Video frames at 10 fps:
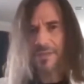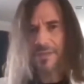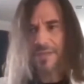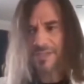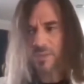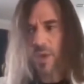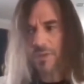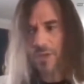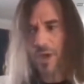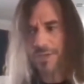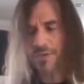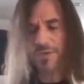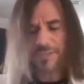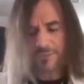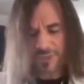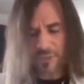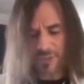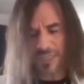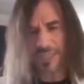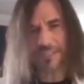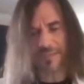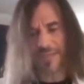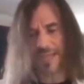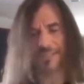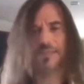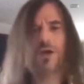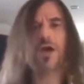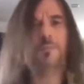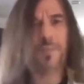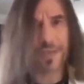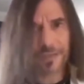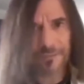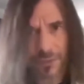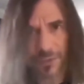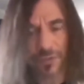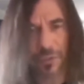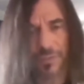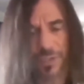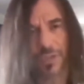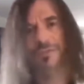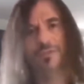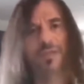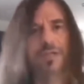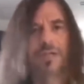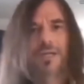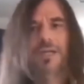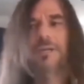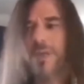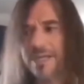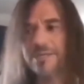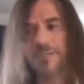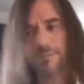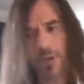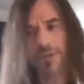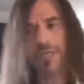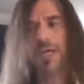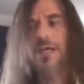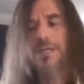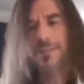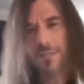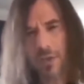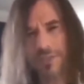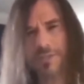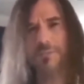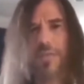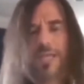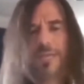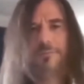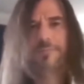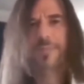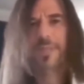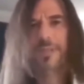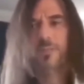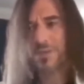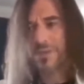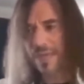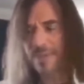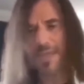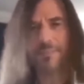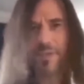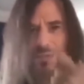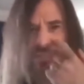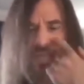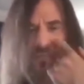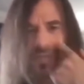That's why in the high degrees the ritual states to the candidate, I beg of you to observe, meaning to ponder, to contemplate what they mean by the statement.